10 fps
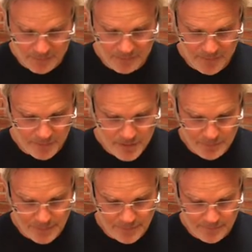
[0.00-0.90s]
favorites,
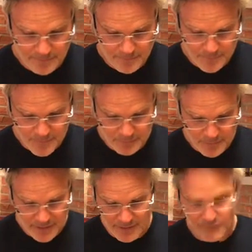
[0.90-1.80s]
but
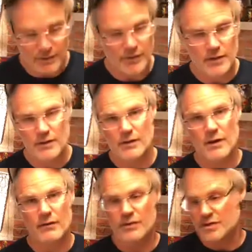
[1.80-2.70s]
but every
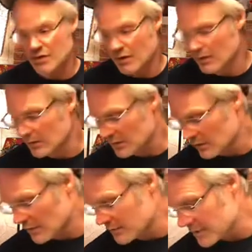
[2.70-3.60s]
every song on